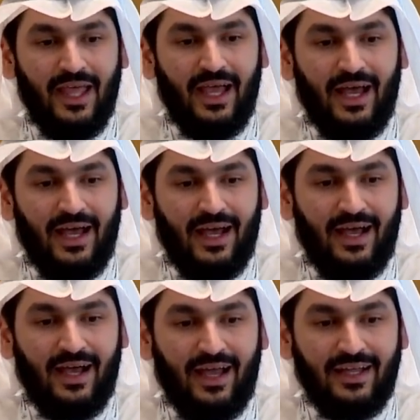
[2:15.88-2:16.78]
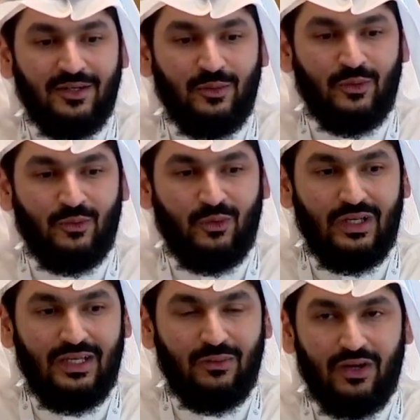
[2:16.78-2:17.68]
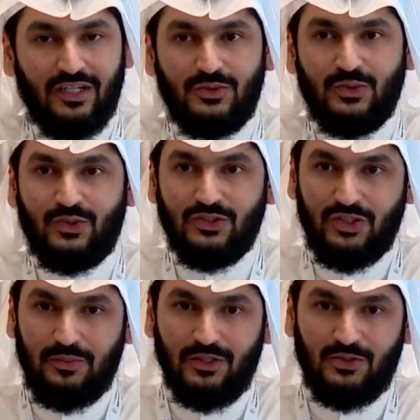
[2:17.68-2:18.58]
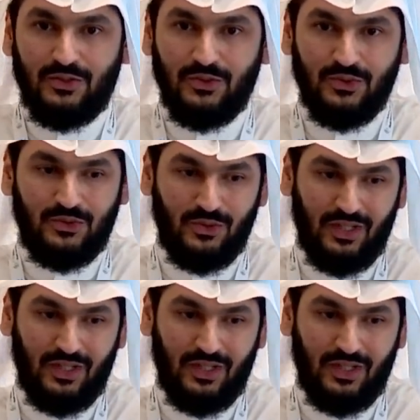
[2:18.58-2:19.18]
and we wanted to contribute to